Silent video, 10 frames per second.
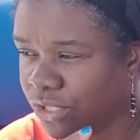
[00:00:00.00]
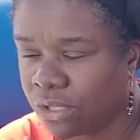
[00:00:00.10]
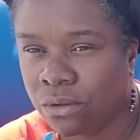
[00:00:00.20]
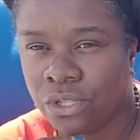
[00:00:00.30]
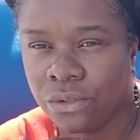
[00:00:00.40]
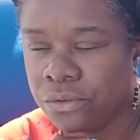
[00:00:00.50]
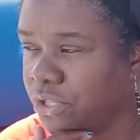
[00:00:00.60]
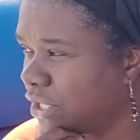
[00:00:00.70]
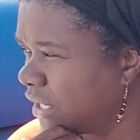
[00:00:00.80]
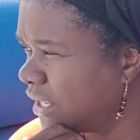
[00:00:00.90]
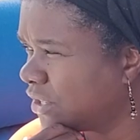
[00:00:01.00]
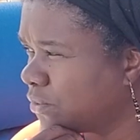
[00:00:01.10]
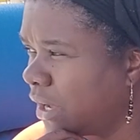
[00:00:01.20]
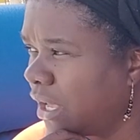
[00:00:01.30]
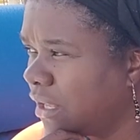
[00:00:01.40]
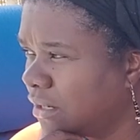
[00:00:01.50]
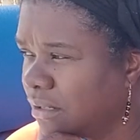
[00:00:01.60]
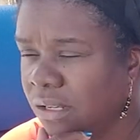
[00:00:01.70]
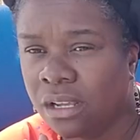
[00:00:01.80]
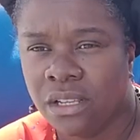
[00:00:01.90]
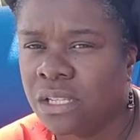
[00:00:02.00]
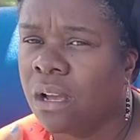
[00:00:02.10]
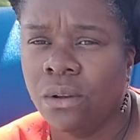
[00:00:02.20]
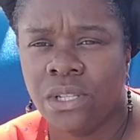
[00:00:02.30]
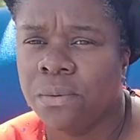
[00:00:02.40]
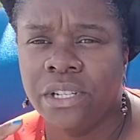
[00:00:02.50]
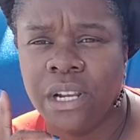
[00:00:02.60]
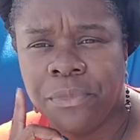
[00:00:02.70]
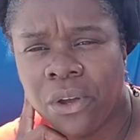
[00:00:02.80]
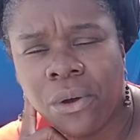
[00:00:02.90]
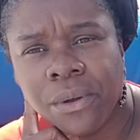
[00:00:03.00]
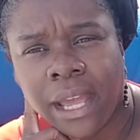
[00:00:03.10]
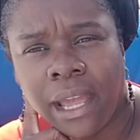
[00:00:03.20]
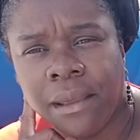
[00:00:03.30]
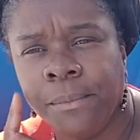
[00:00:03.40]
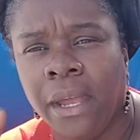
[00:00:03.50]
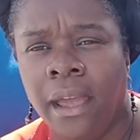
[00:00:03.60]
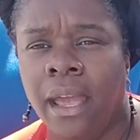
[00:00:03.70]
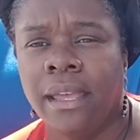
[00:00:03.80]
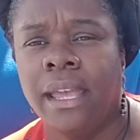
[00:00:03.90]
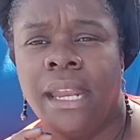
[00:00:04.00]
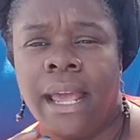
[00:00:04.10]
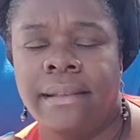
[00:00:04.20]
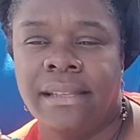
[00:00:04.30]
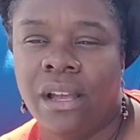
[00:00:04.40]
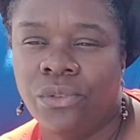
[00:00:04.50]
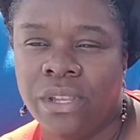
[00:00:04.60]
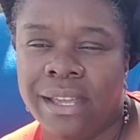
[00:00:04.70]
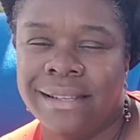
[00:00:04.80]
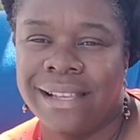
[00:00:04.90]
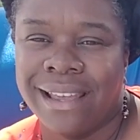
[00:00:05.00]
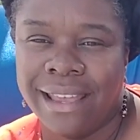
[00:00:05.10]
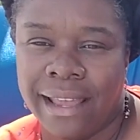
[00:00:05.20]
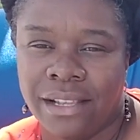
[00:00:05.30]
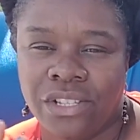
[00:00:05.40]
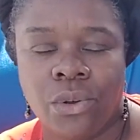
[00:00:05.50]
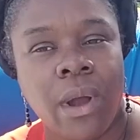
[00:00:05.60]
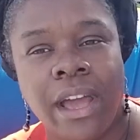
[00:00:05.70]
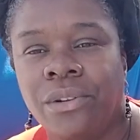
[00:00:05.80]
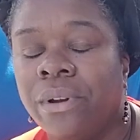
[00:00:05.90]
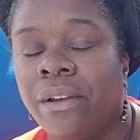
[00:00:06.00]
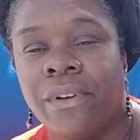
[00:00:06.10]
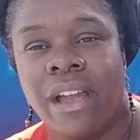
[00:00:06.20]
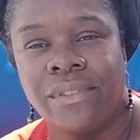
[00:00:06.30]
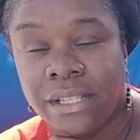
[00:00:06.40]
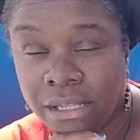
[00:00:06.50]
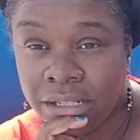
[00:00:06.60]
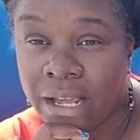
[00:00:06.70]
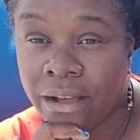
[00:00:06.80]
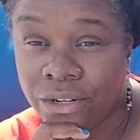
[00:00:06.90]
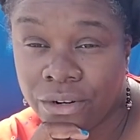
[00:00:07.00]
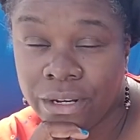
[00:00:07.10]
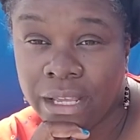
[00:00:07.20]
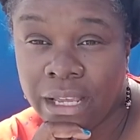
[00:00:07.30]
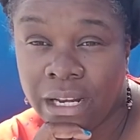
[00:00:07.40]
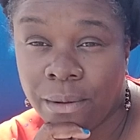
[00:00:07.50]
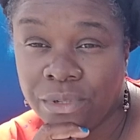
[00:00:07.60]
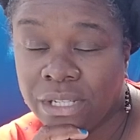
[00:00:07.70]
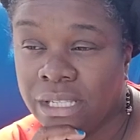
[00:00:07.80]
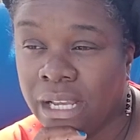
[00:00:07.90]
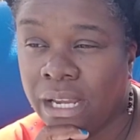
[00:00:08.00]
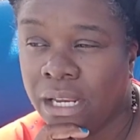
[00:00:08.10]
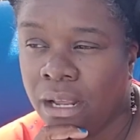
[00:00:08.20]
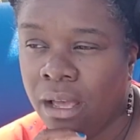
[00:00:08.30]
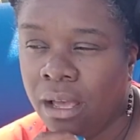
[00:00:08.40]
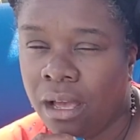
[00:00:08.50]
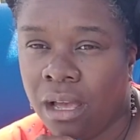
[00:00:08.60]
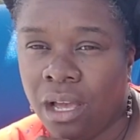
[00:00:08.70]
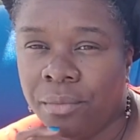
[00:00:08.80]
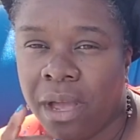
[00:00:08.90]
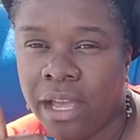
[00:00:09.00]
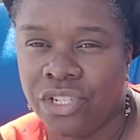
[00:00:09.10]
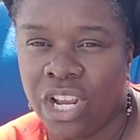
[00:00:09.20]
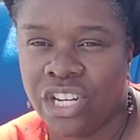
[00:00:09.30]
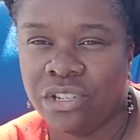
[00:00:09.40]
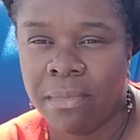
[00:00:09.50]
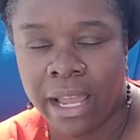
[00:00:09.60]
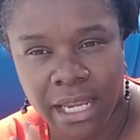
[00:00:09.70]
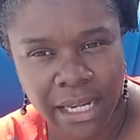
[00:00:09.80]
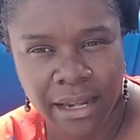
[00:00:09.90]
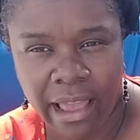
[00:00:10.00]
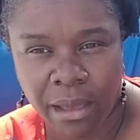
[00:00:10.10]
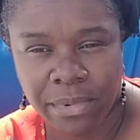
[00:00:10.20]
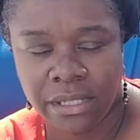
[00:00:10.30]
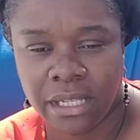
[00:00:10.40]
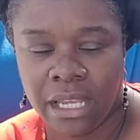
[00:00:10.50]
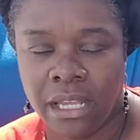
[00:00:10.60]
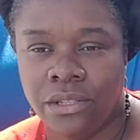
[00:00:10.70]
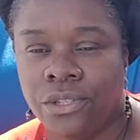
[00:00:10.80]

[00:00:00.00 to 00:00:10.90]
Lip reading: So solution is what? Oh, switch up the whole game. Get as healthy as I can so I don't ever have to see a doctor again. I'm just saying, I changed my eating habits again.